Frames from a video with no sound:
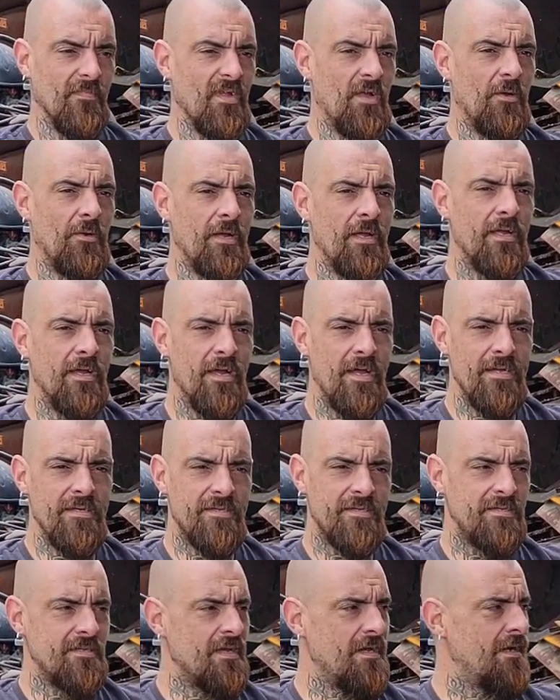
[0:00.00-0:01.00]
Okay
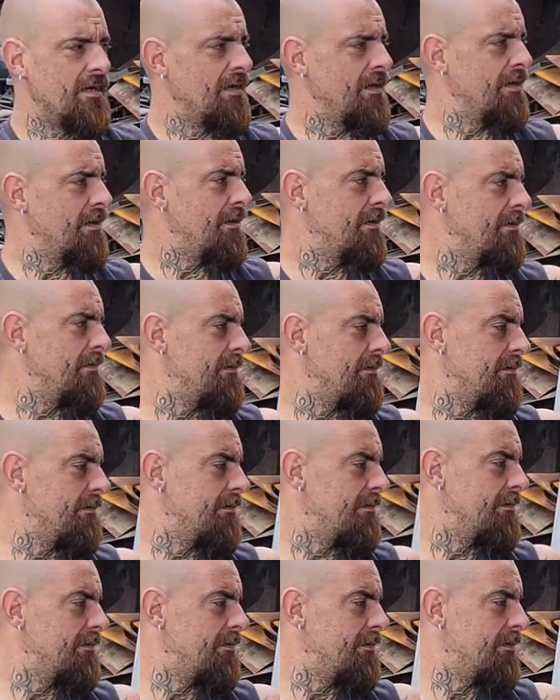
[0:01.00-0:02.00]
guys, uh,
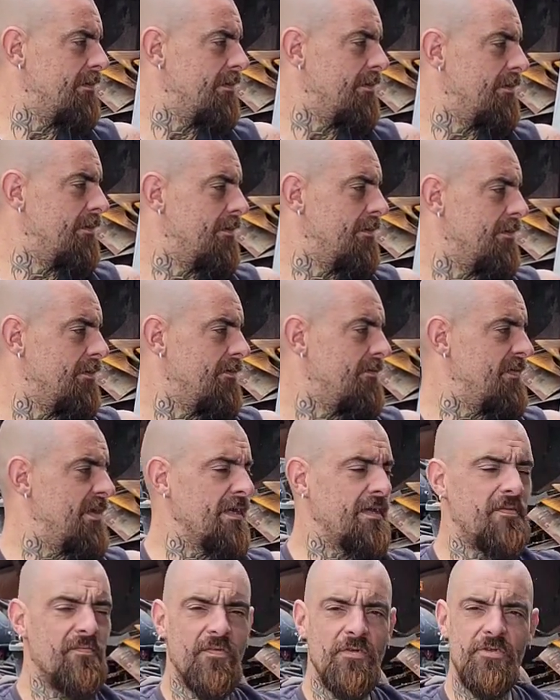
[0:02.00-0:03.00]

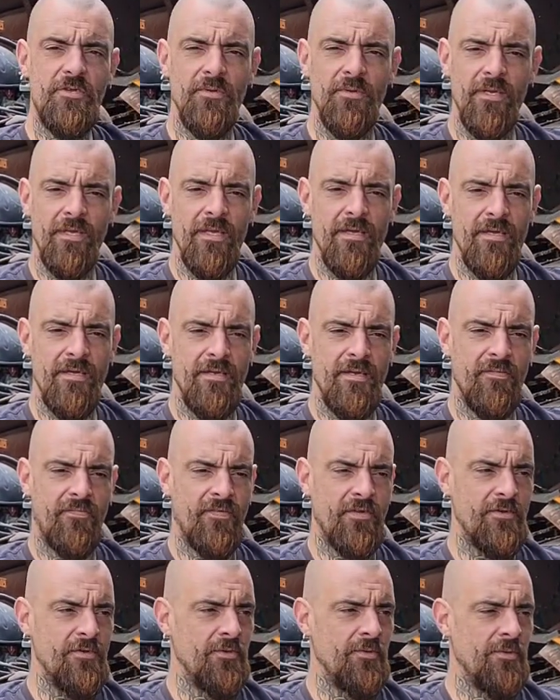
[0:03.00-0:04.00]
thank you for tuning in.
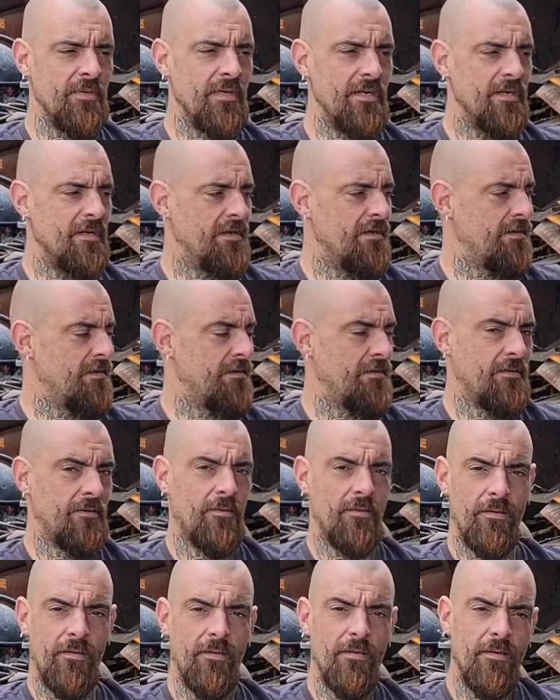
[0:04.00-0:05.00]
If you're new here,
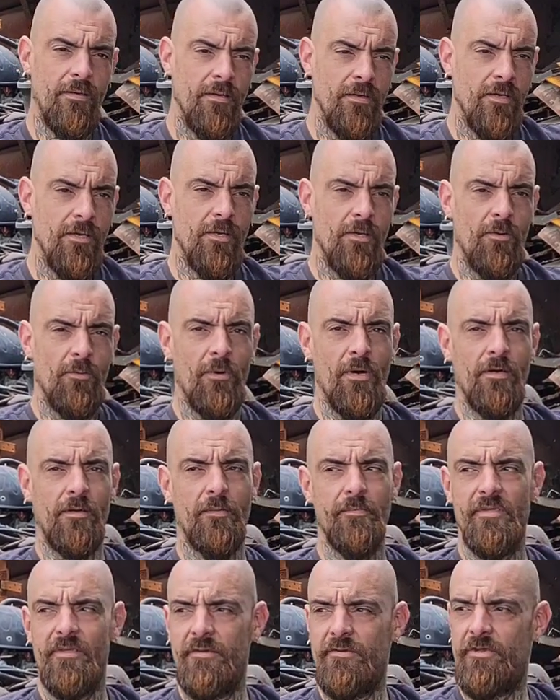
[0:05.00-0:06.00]

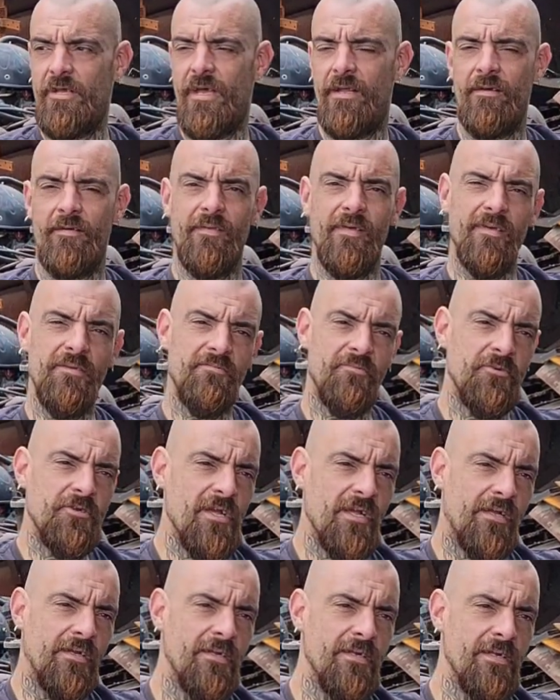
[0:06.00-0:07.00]
welcome to the channel. Thanks for
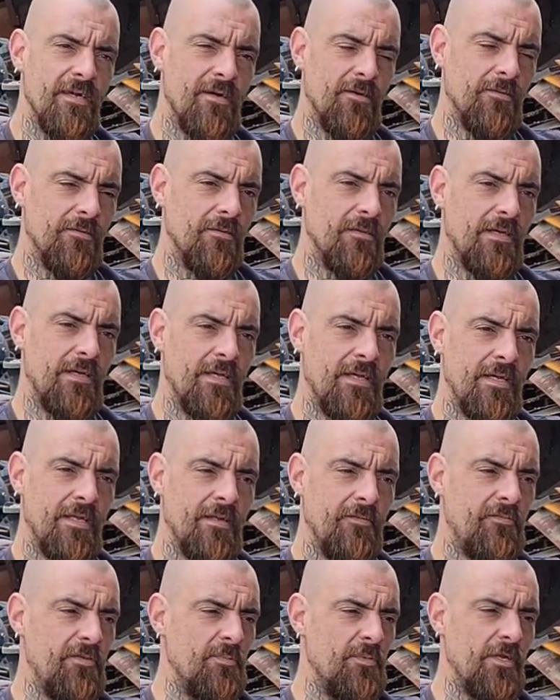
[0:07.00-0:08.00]
checking it out.
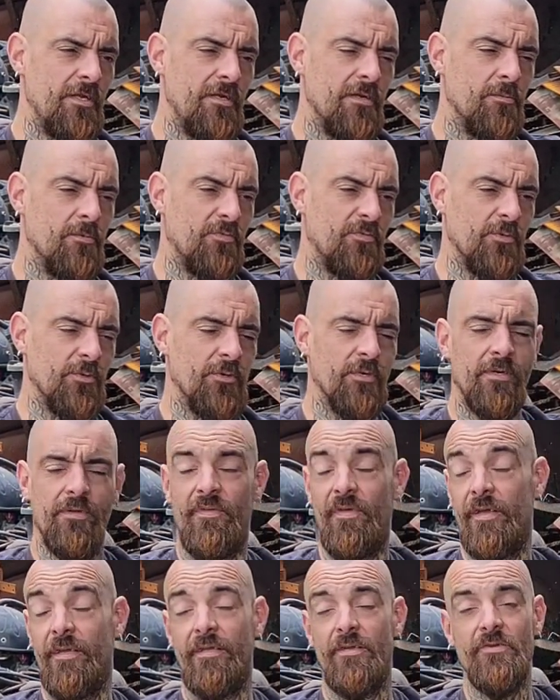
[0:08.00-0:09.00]
And if you've been here before,
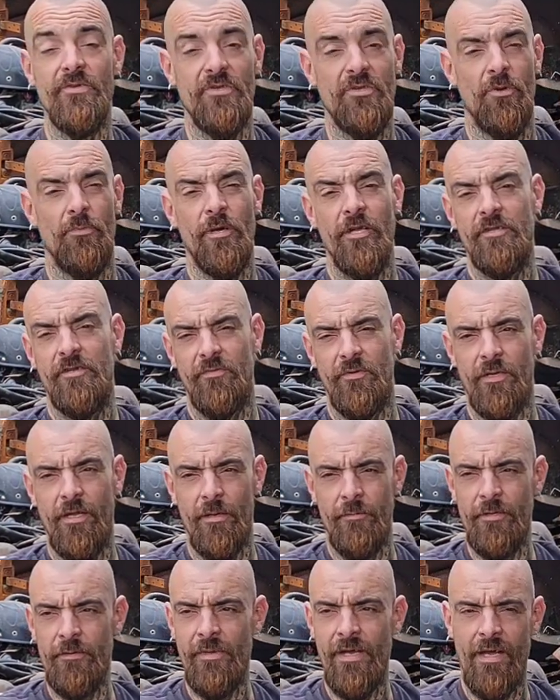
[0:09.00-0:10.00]
thank you so much for
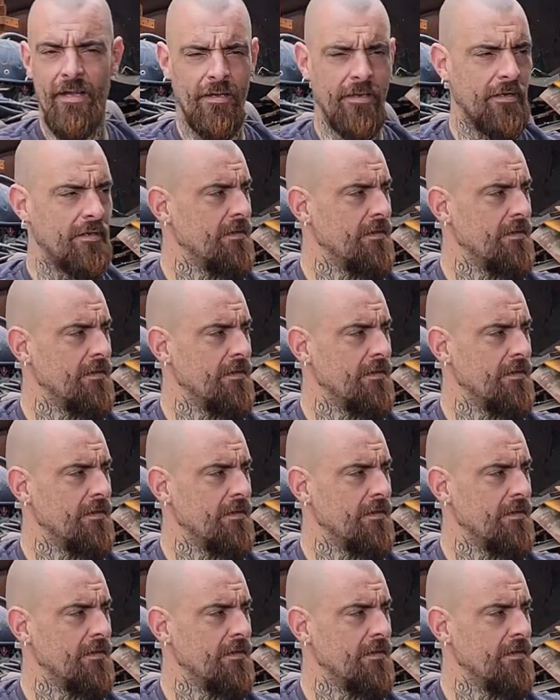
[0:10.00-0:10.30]
coming back.